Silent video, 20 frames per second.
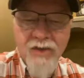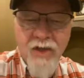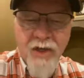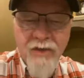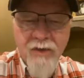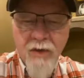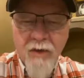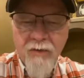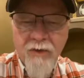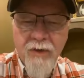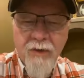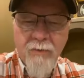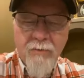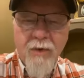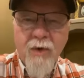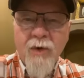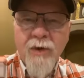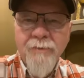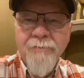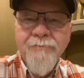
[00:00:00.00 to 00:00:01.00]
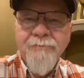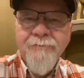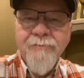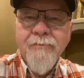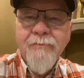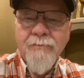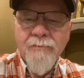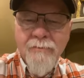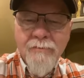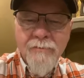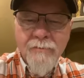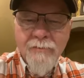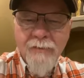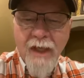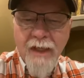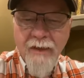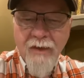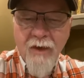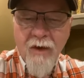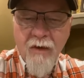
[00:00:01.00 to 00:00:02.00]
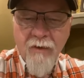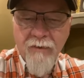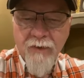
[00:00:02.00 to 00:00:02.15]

change over to the board. Thank you all